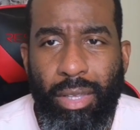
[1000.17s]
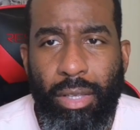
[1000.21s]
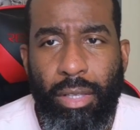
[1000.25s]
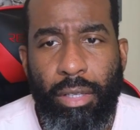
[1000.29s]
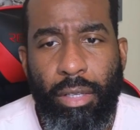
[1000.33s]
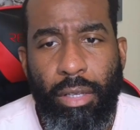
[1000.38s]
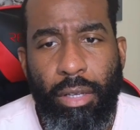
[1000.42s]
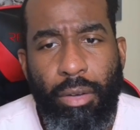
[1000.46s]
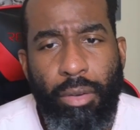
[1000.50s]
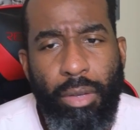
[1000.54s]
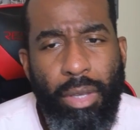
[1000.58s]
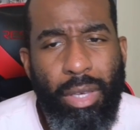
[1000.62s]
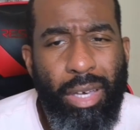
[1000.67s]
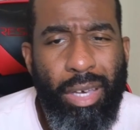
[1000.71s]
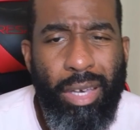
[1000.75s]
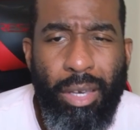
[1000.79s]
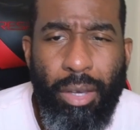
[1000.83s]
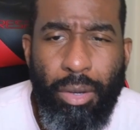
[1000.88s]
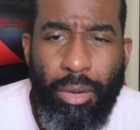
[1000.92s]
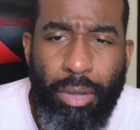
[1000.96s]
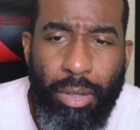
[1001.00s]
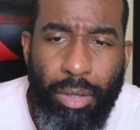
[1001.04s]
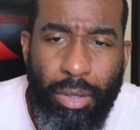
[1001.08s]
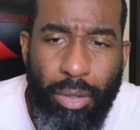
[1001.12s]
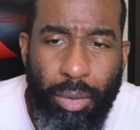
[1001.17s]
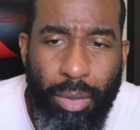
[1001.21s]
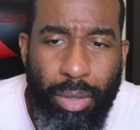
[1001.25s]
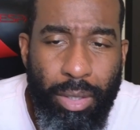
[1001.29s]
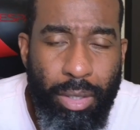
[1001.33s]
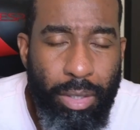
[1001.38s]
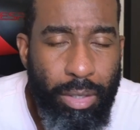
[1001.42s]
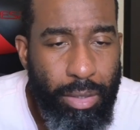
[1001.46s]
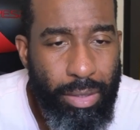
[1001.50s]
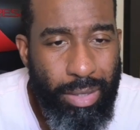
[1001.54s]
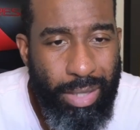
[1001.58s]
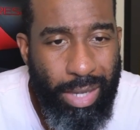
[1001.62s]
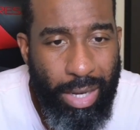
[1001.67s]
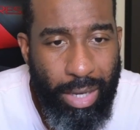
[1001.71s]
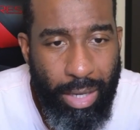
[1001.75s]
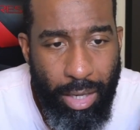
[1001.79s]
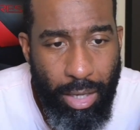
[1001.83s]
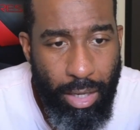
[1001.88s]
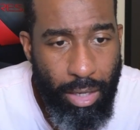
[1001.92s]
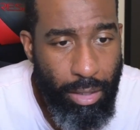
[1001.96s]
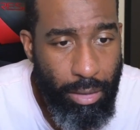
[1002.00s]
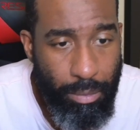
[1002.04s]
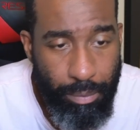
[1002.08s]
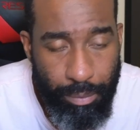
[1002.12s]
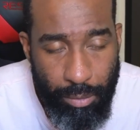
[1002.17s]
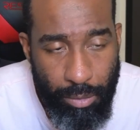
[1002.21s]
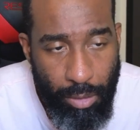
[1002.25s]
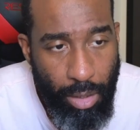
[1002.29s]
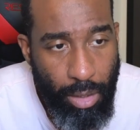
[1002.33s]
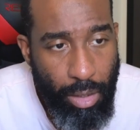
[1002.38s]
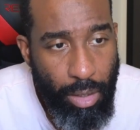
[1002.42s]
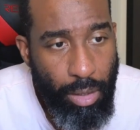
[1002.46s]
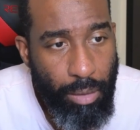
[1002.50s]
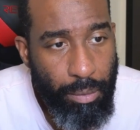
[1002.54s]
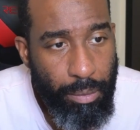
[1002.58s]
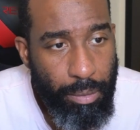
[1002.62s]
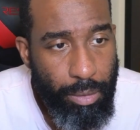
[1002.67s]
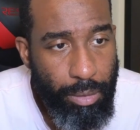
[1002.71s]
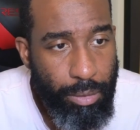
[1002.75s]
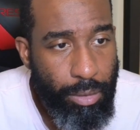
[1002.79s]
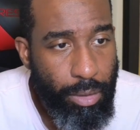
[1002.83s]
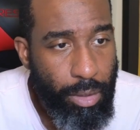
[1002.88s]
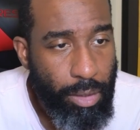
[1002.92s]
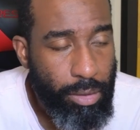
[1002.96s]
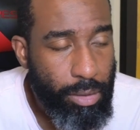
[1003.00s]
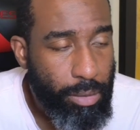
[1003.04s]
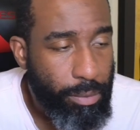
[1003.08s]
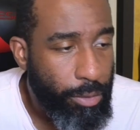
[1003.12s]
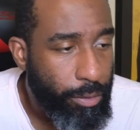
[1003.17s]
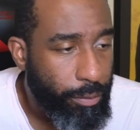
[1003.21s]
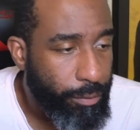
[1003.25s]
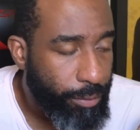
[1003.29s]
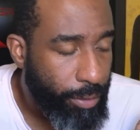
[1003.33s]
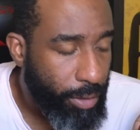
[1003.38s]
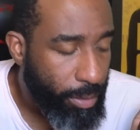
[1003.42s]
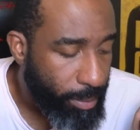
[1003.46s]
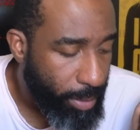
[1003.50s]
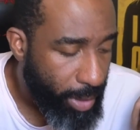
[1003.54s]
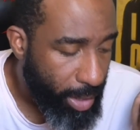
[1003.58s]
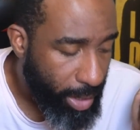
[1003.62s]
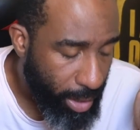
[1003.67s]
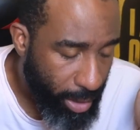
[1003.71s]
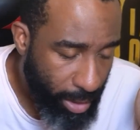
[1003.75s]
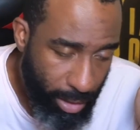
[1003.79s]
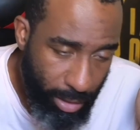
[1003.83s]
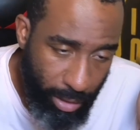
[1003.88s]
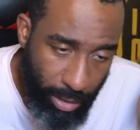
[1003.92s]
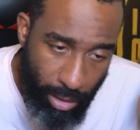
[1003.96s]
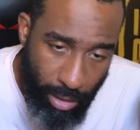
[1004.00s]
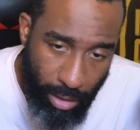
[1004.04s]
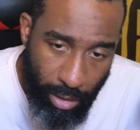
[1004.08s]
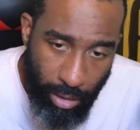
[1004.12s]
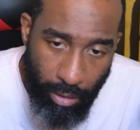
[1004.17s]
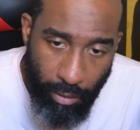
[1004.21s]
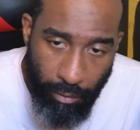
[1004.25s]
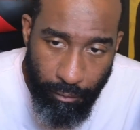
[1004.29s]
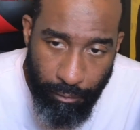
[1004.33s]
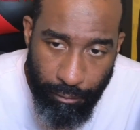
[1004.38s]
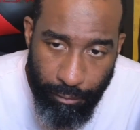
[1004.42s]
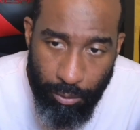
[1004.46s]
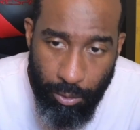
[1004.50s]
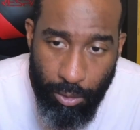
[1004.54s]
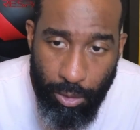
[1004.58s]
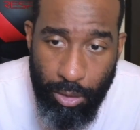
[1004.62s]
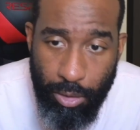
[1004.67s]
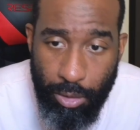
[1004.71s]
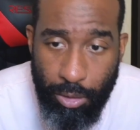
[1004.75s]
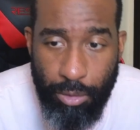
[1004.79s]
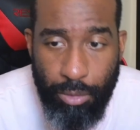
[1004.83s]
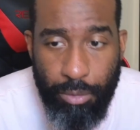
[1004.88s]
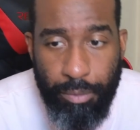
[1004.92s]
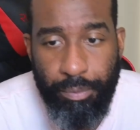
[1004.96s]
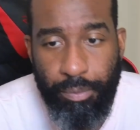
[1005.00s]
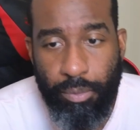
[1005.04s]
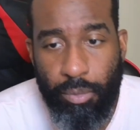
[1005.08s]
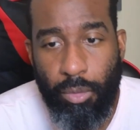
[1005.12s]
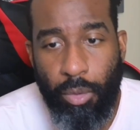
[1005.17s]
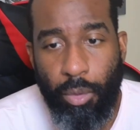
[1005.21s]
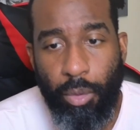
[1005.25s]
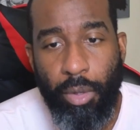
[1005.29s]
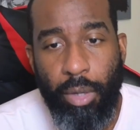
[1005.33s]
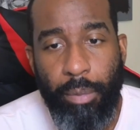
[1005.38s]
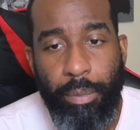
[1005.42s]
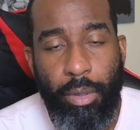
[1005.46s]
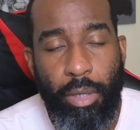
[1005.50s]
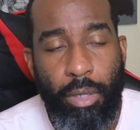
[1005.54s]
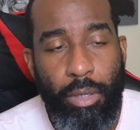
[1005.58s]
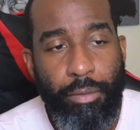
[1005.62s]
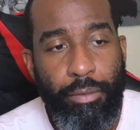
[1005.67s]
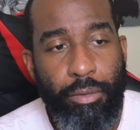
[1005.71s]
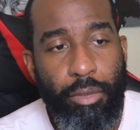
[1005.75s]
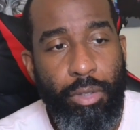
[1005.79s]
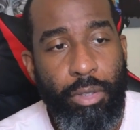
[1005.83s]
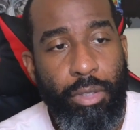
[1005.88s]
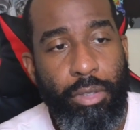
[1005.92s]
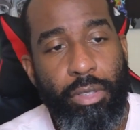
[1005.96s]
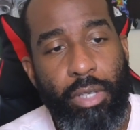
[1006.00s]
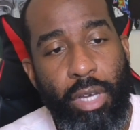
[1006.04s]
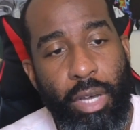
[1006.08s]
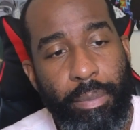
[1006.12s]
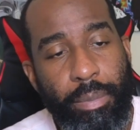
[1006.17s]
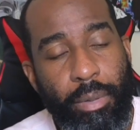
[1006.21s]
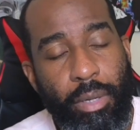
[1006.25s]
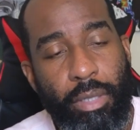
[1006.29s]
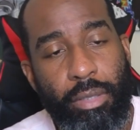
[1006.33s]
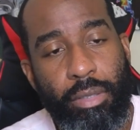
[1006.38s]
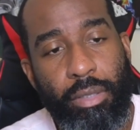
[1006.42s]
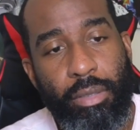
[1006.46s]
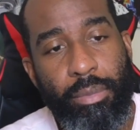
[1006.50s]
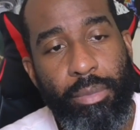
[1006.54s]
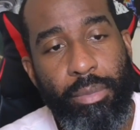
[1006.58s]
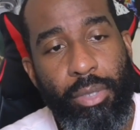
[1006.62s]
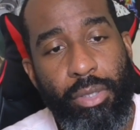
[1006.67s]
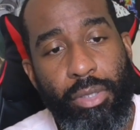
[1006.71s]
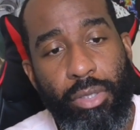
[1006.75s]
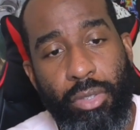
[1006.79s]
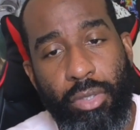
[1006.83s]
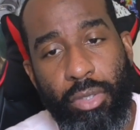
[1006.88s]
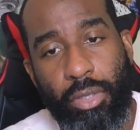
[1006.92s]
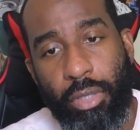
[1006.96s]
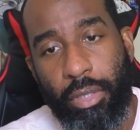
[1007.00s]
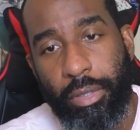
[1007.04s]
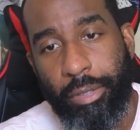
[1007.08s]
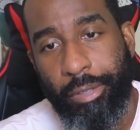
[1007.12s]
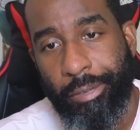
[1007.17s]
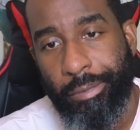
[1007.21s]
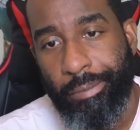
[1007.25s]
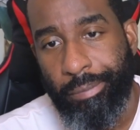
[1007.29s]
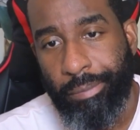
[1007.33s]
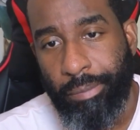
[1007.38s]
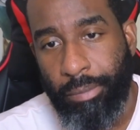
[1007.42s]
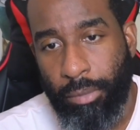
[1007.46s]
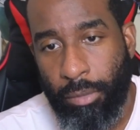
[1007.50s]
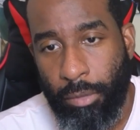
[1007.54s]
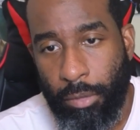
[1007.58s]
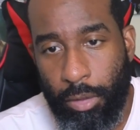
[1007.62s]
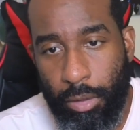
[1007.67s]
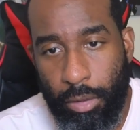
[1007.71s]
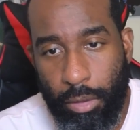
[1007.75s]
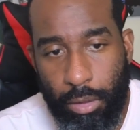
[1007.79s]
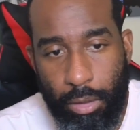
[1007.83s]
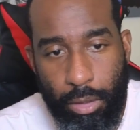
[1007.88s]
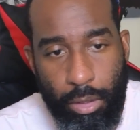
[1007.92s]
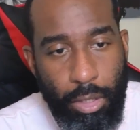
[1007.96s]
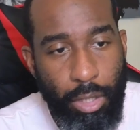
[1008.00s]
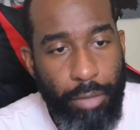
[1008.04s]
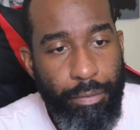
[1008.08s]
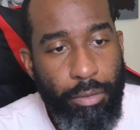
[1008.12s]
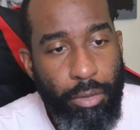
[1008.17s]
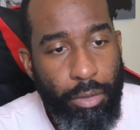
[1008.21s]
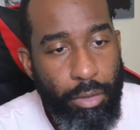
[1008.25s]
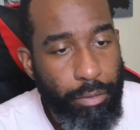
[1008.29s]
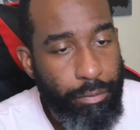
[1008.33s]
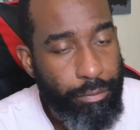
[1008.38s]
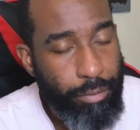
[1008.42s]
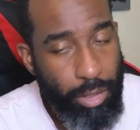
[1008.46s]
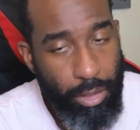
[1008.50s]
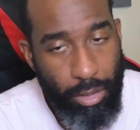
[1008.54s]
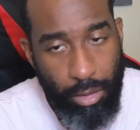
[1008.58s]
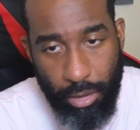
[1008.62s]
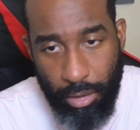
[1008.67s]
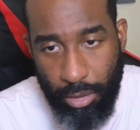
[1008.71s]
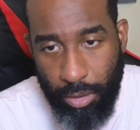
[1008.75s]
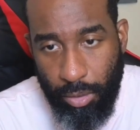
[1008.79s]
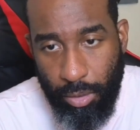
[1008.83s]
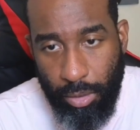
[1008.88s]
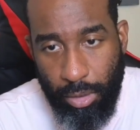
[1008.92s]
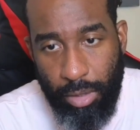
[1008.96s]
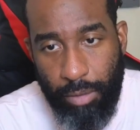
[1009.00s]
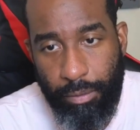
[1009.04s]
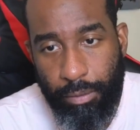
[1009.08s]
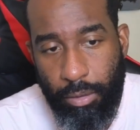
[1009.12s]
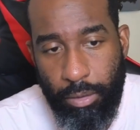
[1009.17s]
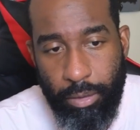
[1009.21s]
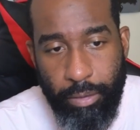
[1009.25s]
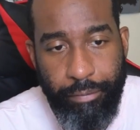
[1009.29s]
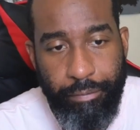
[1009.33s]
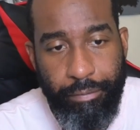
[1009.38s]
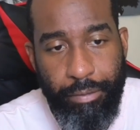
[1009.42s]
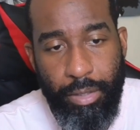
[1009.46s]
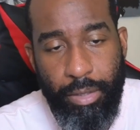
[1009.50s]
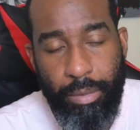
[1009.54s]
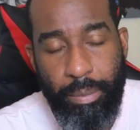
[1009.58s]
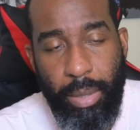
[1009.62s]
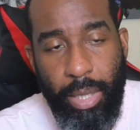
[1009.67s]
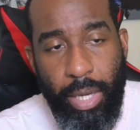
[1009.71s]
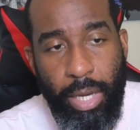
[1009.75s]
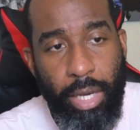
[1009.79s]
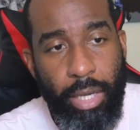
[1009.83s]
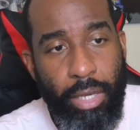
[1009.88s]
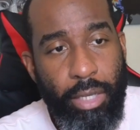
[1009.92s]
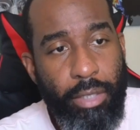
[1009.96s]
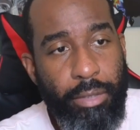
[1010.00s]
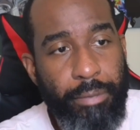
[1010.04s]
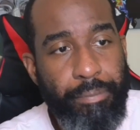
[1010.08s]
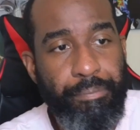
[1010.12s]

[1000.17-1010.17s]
Oh yeah, and go to gotogill.com. We do customer feedback for you. We help interview your top customers, give you the videos, give you the feedback.